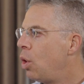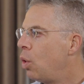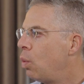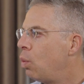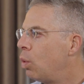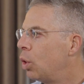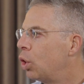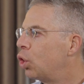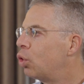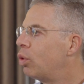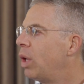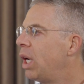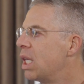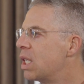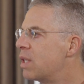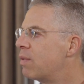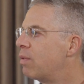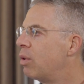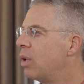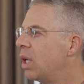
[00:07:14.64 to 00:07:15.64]
we're
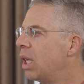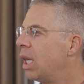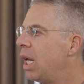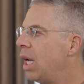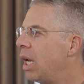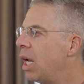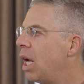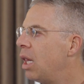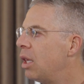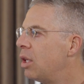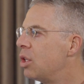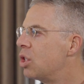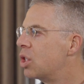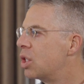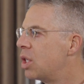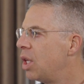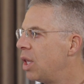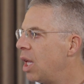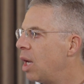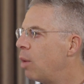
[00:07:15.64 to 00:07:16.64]
transferring that
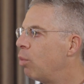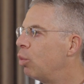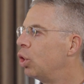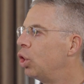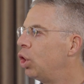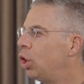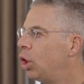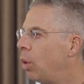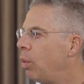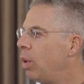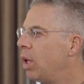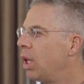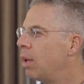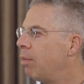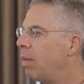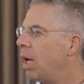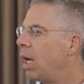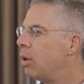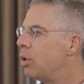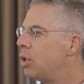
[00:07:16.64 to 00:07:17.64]
knowledge to them. We're showing
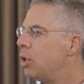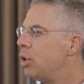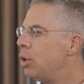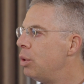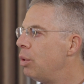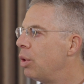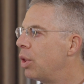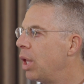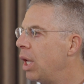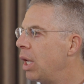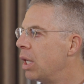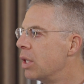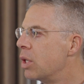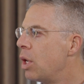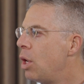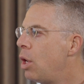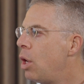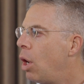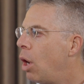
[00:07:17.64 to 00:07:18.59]
them how to do things.